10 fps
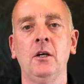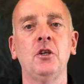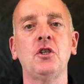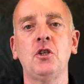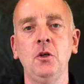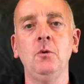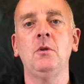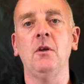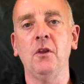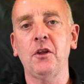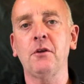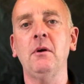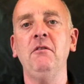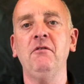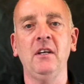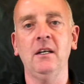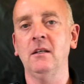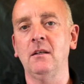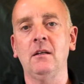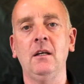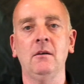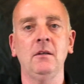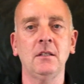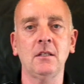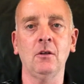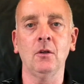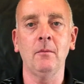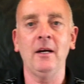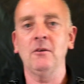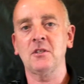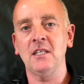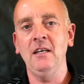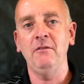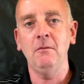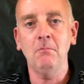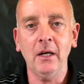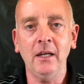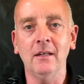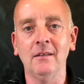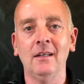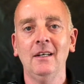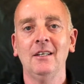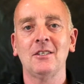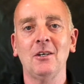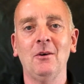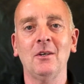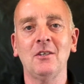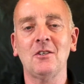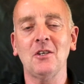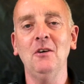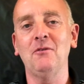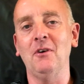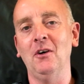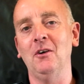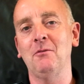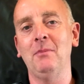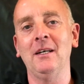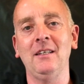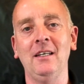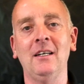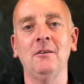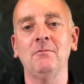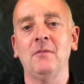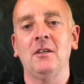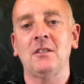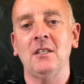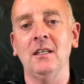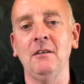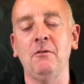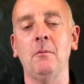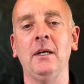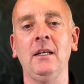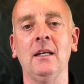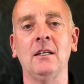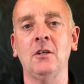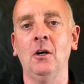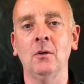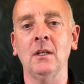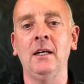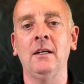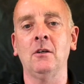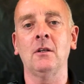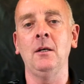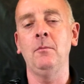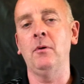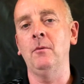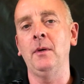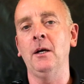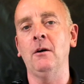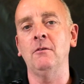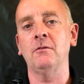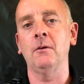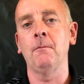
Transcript: astute and thrifty and, you know, he's all about saving money and so on and so forth. But, you know, certainly for me, that totally and utterly put me off